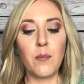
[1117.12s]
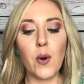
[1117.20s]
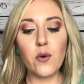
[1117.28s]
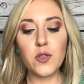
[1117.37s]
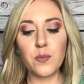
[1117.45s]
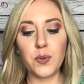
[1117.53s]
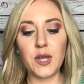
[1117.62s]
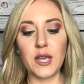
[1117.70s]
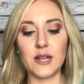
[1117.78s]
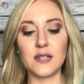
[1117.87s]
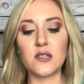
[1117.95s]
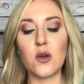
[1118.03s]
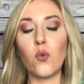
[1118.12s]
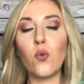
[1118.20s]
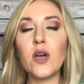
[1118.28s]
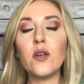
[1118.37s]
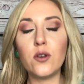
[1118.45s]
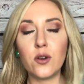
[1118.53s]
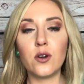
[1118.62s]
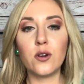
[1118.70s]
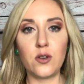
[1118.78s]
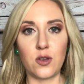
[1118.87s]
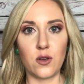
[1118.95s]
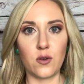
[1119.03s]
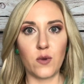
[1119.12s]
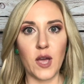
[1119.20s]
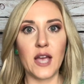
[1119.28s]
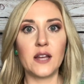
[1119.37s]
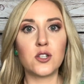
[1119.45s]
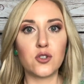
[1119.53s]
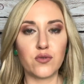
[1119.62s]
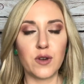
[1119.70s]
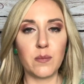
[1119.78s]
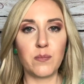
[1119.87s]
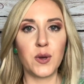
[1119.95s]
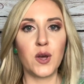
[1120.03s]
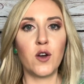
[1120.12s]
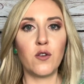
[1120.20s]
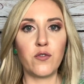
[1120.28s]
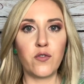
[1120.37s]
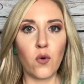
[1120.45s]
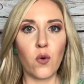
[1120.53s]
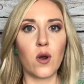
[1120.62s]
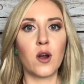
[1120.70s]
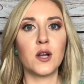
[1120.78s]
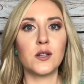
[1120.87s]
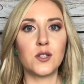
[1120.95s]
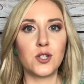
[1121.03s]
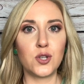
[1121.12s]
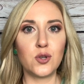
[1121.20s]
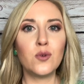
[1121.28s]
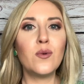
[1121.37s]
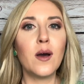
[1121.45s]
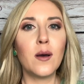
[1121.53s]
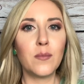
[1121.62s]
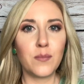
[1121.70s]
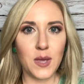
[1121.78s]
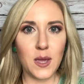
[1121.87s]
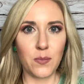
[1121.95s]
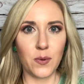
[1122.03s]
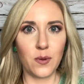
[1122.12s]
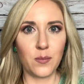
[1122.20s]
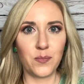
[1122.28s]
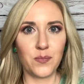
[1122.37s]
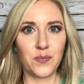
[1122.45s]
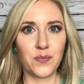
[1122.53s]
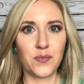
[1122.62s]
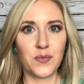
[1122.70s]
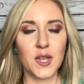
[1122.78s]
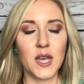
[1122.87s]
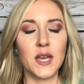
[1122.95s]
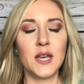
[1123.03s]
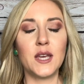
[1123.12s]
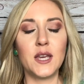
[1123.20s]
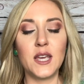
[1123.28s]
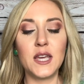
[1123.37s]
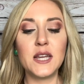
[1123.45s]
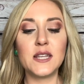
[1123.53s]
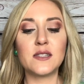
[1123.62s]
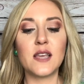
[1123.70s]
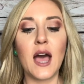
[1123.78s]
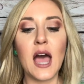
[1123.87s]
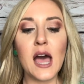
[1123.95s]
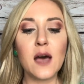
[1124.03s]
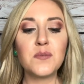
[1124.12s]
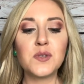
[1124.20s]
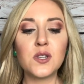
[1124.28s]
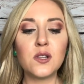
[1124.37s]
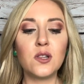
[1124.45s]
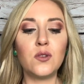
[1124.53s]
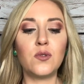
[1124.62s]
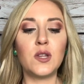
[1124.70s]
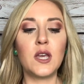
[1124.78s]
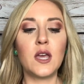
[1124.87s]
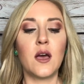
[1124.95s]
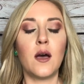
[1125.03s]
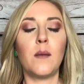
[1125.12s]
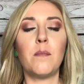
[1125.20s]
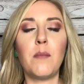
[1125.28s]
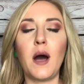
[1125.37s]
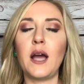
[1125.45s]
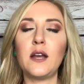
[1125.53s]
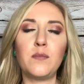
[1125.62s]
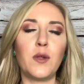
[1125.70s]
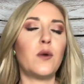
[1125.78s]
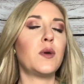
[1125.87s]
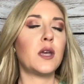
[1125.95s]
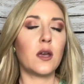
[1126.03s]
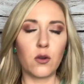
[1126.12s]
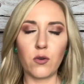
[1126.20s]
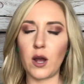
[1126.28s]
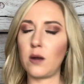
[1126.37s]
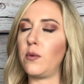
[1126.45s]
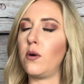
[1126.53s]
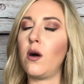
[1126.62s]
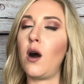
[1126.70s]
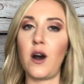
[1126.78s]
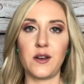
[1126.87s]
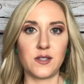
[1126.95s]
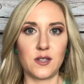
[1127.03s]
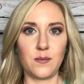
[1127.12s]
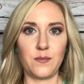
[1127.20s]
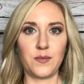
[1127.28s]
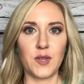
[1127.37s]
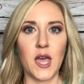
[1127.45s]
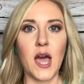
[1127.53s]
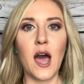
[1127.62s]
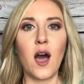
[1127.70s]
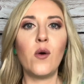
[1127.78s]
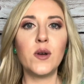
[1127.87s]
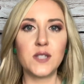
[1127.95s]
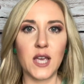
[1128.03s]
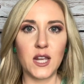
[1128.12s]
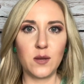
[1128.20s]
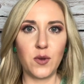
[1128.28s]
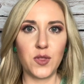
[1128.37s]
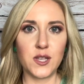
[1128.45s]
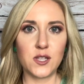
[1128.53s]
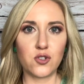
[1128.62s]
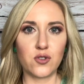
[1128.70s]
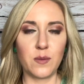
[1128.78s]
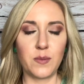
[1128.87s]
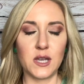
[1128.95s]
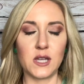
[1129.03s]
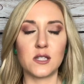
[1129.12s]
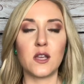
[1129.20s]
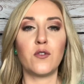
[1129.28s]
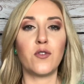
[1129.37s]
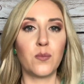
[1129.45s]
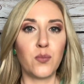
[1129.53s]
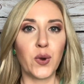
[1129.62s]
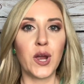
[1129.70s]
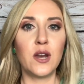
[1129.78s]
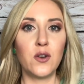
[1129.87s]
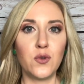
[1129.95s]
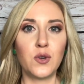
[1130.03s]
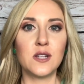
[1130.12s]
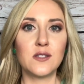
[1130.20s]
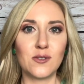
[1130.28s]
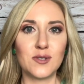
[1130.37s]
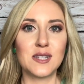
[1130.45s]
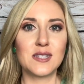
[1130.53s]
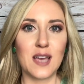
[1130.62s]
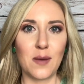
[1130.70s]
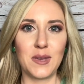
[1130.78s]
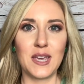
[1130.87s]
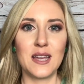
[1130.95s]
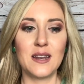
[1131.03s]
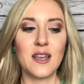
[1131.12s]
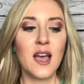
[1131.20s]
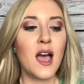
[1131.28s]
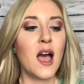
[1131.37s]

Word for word: Both plans will earn you a trip for two people. It is absolutely mind blowing, incredible, awesome how attainable this trip is for brand new consultants coming in.